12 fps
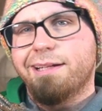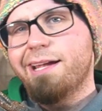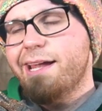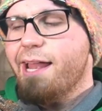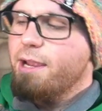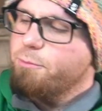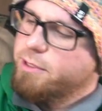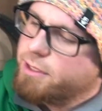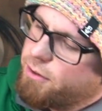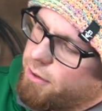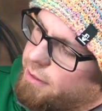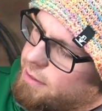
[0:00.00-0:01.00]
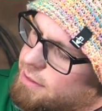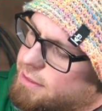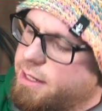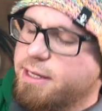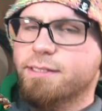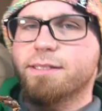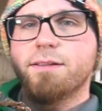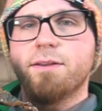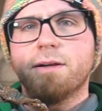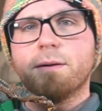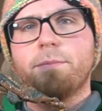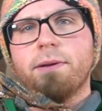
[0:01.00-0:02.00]
I wouldn't call it disgust
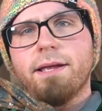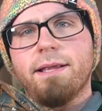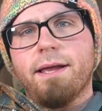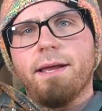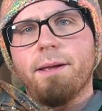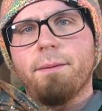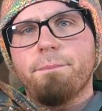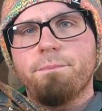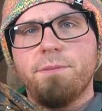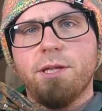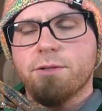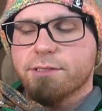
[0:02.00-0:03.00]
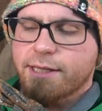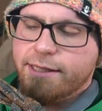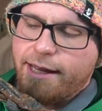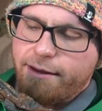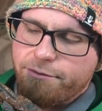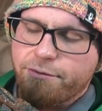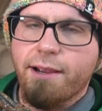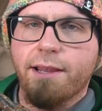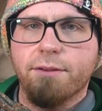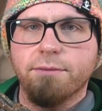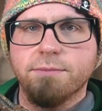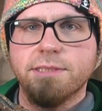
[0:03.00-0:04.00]
look, but it's got that
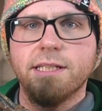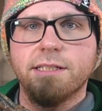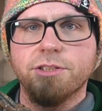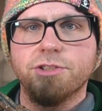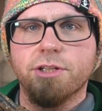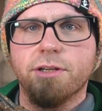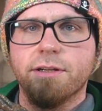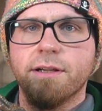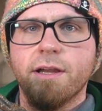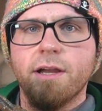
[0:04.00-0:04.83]
frown signature.